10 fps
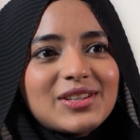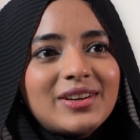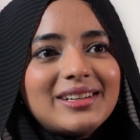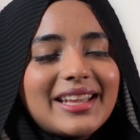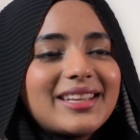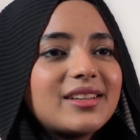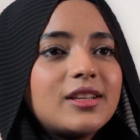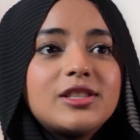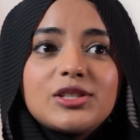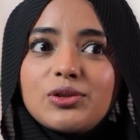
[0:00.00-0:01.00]
zone, like
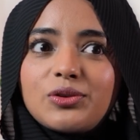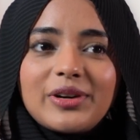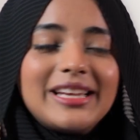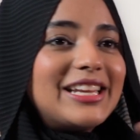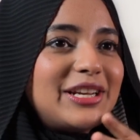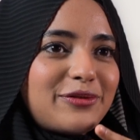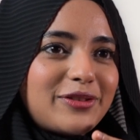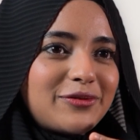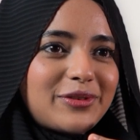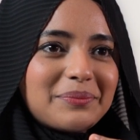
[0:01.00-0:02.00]
it's really
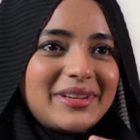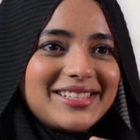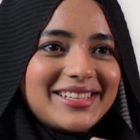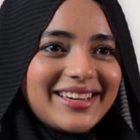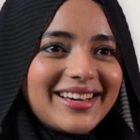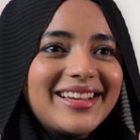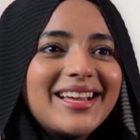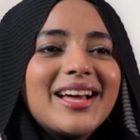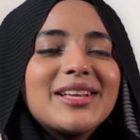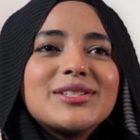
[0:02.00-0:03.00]
different from India.
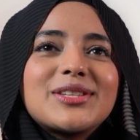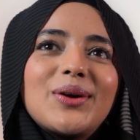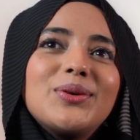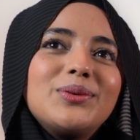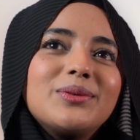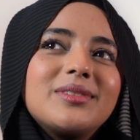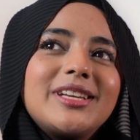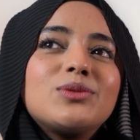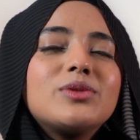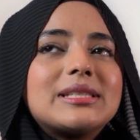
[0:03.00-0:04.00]
So
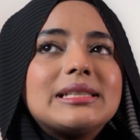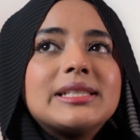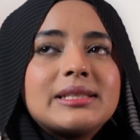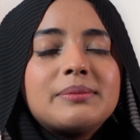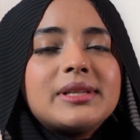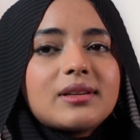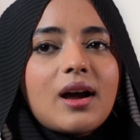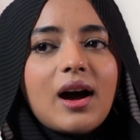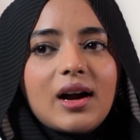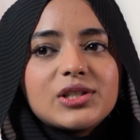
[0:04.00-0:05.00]
it was a little bit
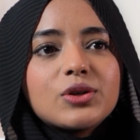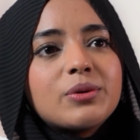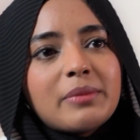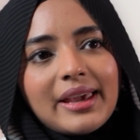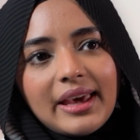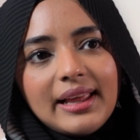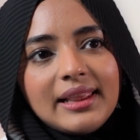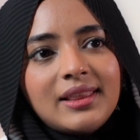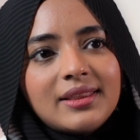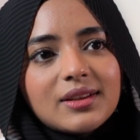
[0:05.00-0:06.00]
harsh on my
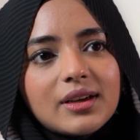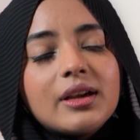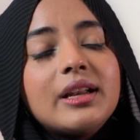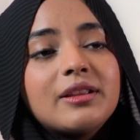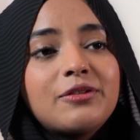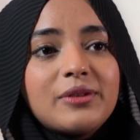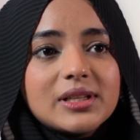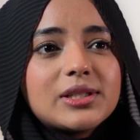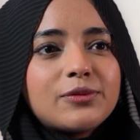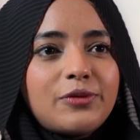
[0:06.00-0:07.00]
health in the
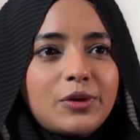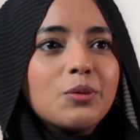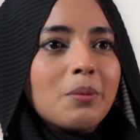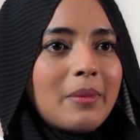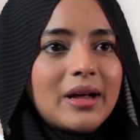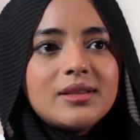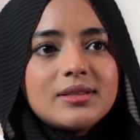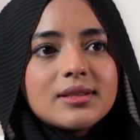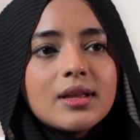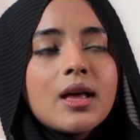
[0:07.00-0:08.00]
first few
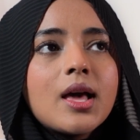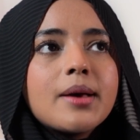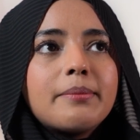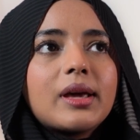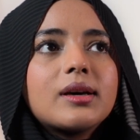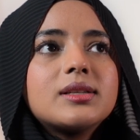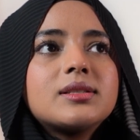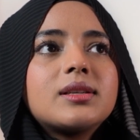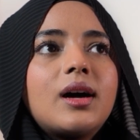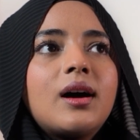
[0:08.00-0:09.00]
months
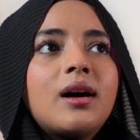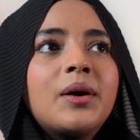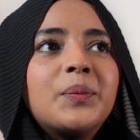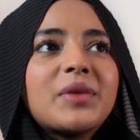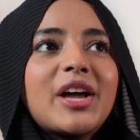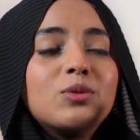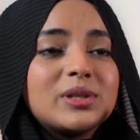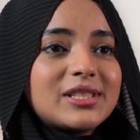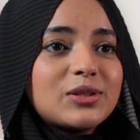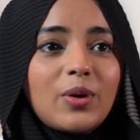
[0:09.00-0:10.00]
because I
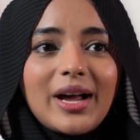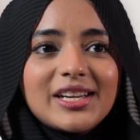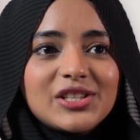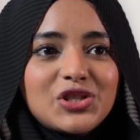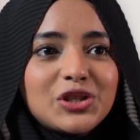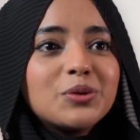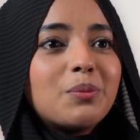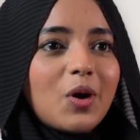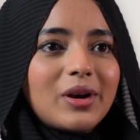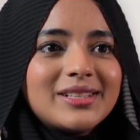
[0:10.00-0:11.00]
was so allergic to
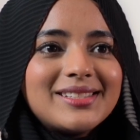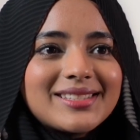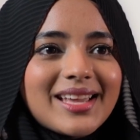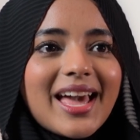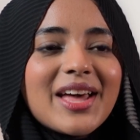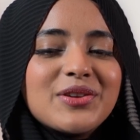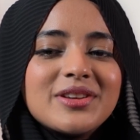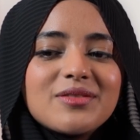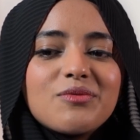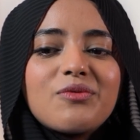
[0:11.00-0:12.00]
pollens.
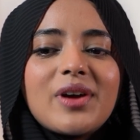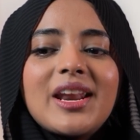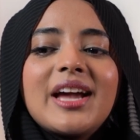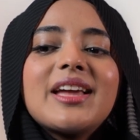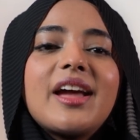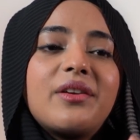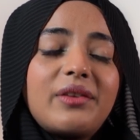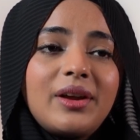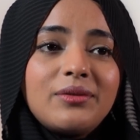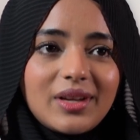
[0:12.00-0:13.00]
And when I
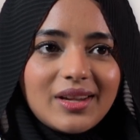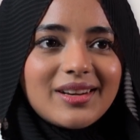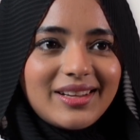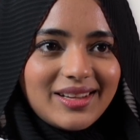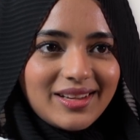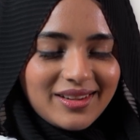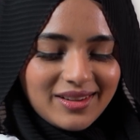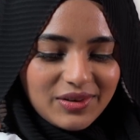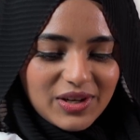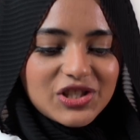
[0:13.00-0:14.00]
arrived in
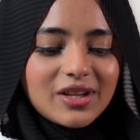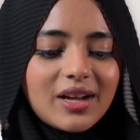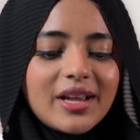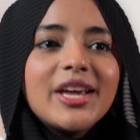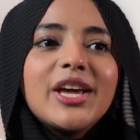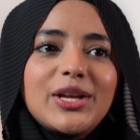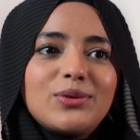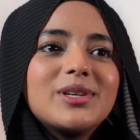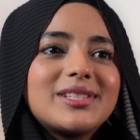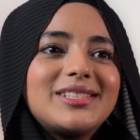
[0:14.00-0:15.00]
Russia, it
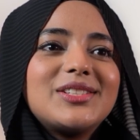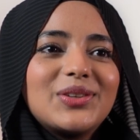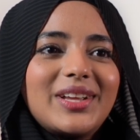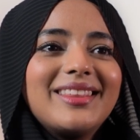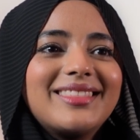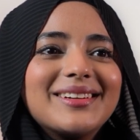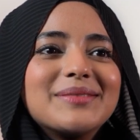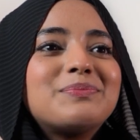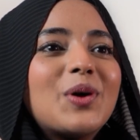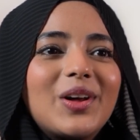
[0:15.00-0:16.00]
was during
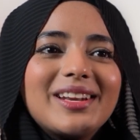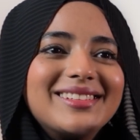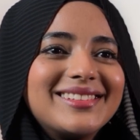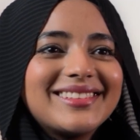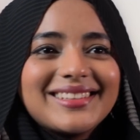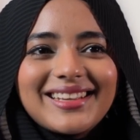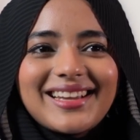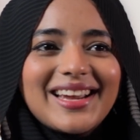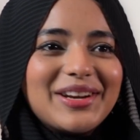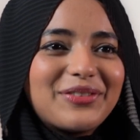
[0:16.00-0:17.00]
the pollen
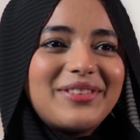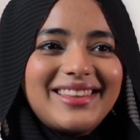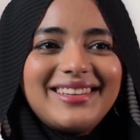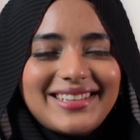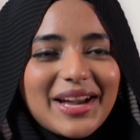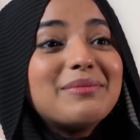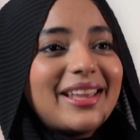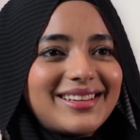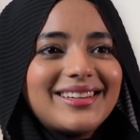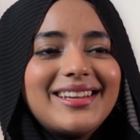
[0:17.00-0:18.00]
kind of time,
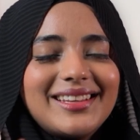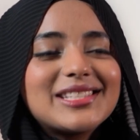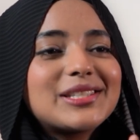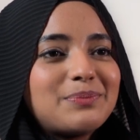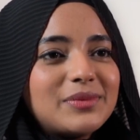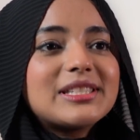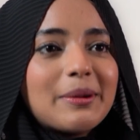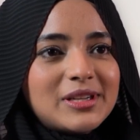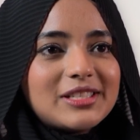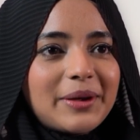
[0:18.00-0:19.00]
like in the
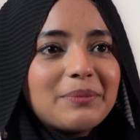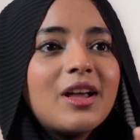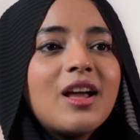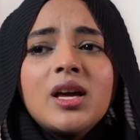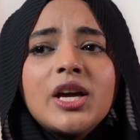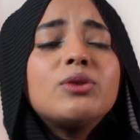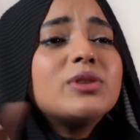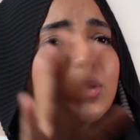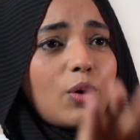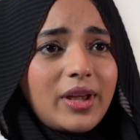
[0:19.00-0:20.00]
summertime. It
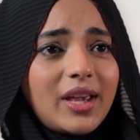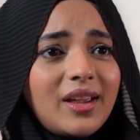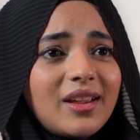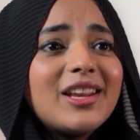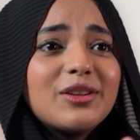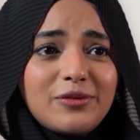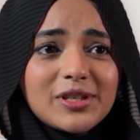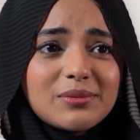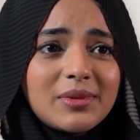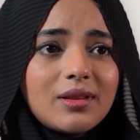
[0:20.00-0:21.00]
was okay in the
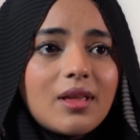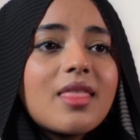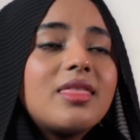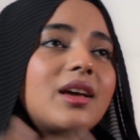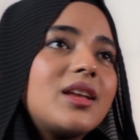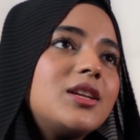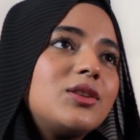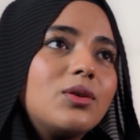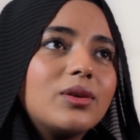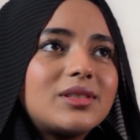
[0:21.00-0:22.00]
first month, then
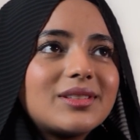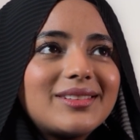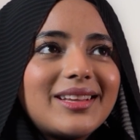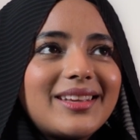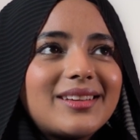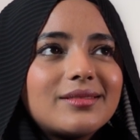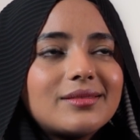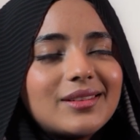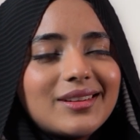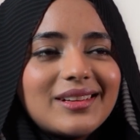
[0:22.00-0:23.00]
it got like
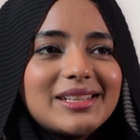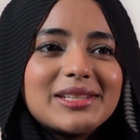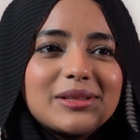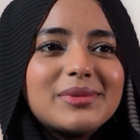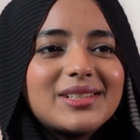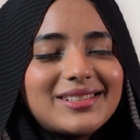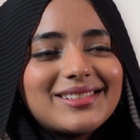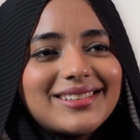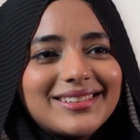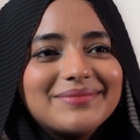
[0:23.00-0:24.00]
a little bit